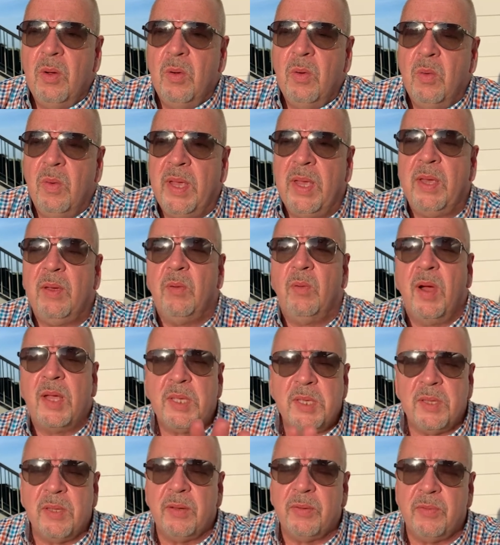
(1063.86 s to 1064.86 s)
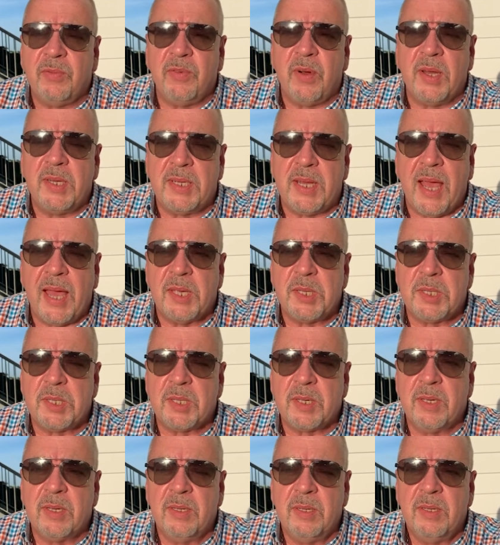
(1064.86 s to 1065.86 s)
we went to the front
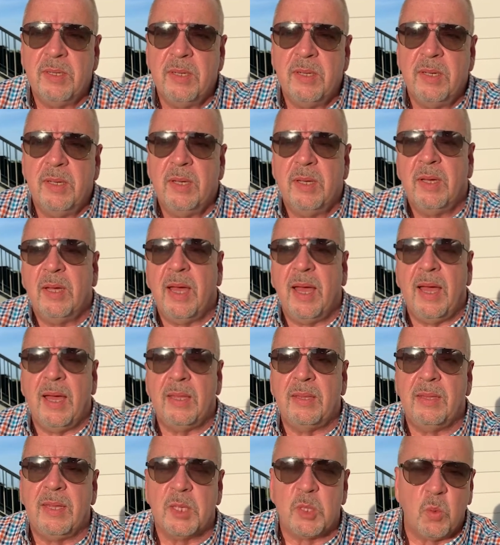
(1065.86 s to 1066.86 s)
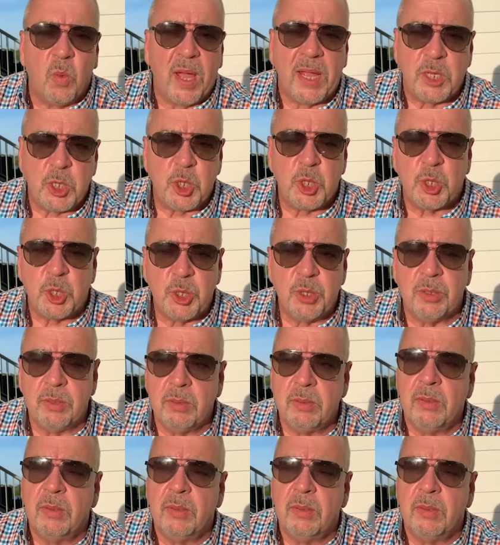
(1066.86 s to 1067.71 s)
desk, and this witch